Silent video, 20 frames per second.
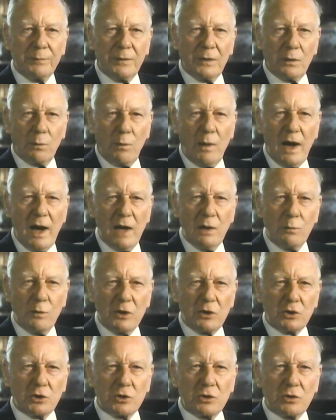the way in
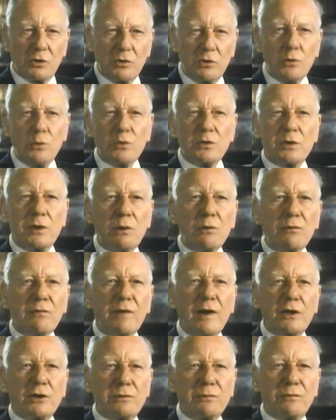which, to use an
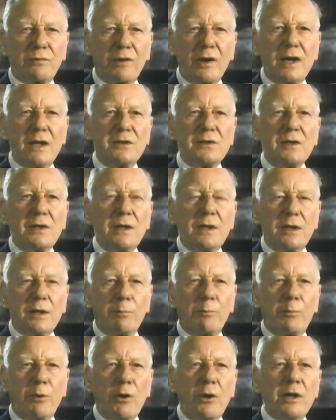old-fashioned phrase,
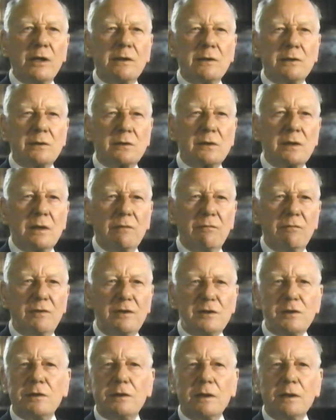the poet is
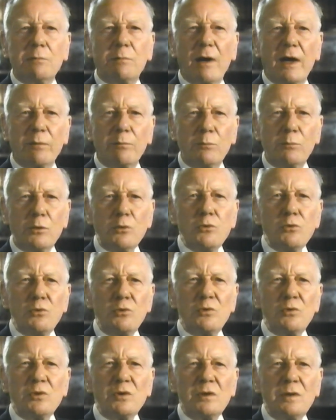visited by the
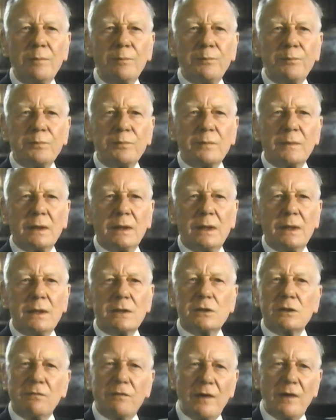muse,
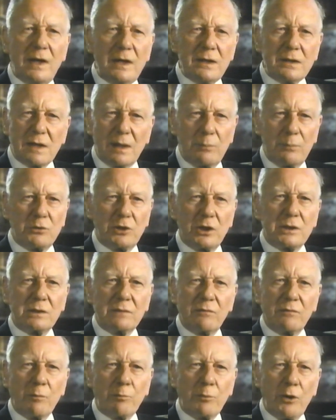is the very subject
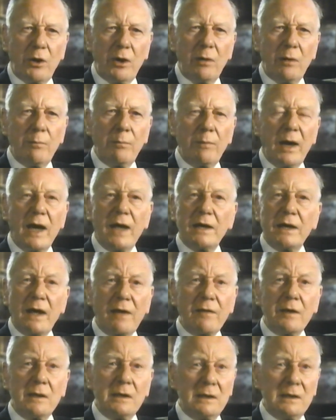of a poem by
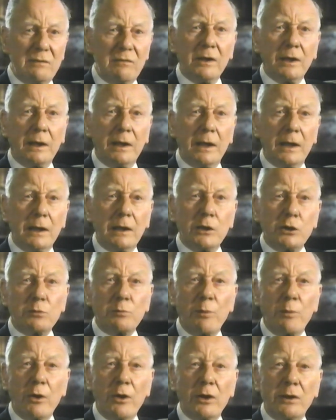another living
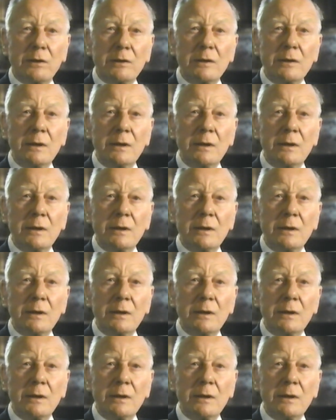English poet,